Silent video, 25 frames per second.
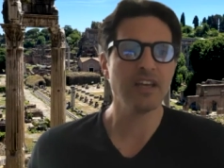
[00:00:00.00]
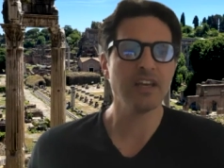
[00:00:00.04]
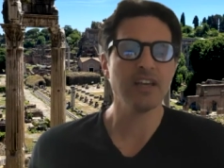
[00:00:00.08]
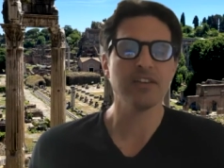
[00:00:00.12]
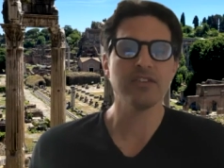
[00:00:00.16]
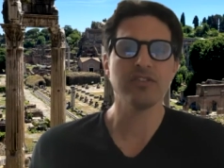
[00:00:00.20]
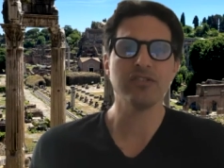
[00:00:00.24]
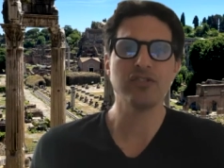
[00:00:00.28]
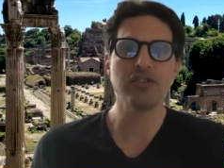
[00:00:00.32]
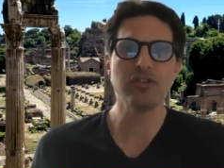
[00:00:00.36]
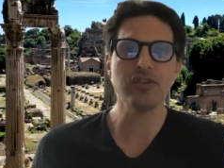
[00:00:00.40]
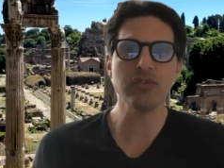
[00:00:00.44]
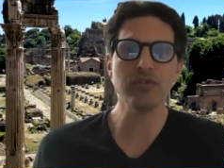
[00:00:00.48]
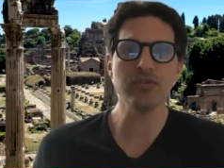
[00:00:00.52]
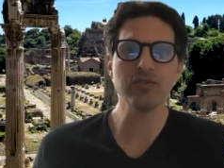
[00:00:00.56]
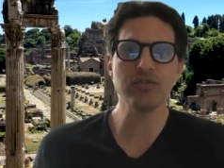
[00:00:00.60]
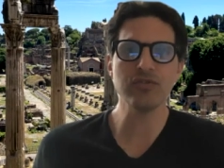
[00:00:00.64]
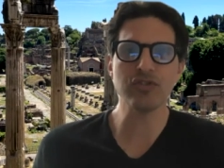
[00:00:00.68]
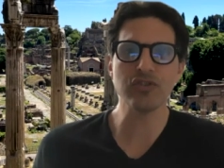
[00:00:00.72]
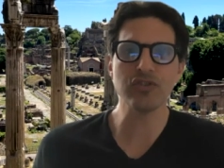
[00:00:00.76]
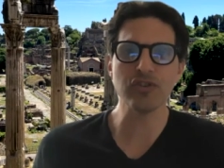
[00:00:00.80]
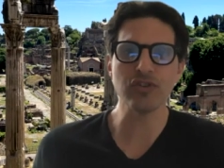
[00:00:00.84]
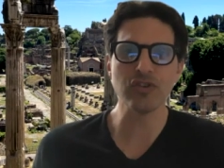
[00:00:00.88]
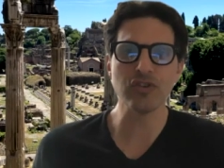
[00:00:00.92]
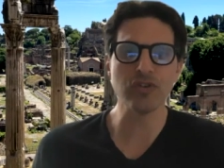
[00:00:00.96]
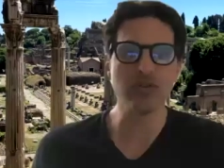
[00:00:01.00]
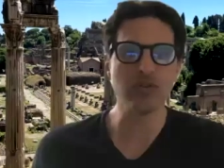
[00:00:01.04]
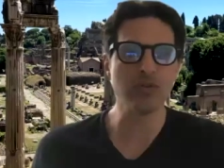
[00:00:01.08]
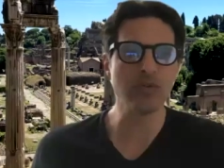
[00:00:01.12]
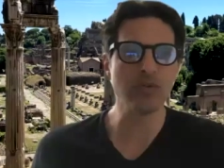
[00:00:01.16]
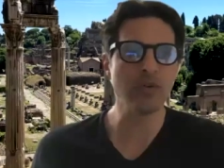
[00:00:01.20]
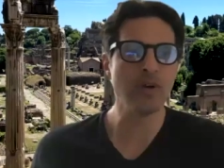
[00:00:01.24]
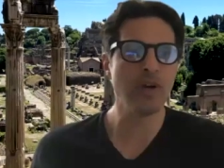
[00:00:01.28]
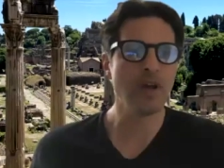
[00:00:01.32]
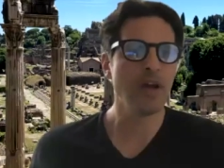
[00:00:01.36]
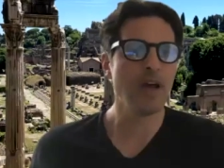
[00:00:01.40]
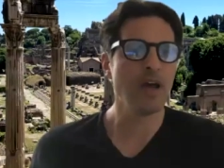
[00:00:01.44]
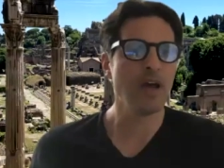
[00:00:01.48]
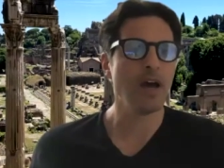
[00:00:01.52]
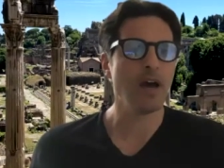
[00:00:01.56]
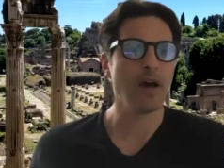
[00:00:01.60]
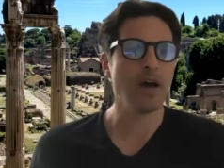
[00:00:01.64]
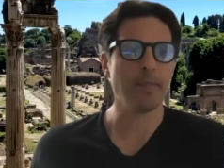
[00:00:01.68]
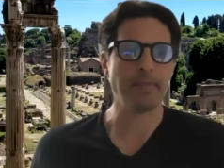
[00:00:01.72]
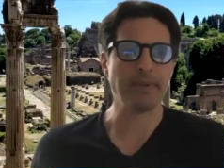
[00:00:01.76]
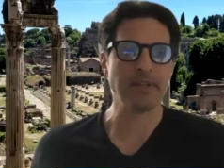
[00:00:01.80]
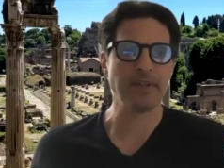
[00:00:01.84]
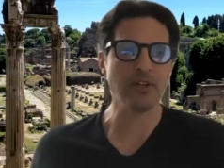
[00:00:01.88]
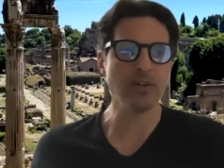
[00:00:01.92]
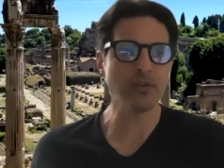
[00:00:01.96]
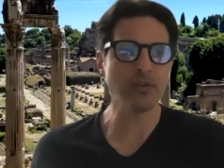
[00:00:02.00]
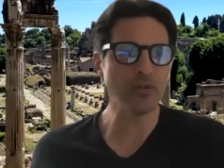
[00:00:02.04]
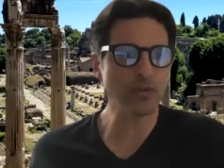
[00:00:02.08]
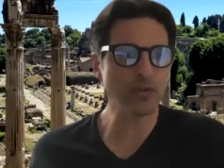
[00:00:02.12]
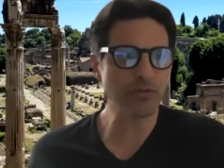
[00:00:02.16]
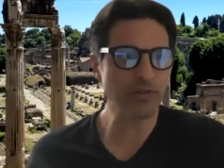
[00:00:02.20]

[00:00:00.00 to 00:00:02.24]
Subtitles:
due to political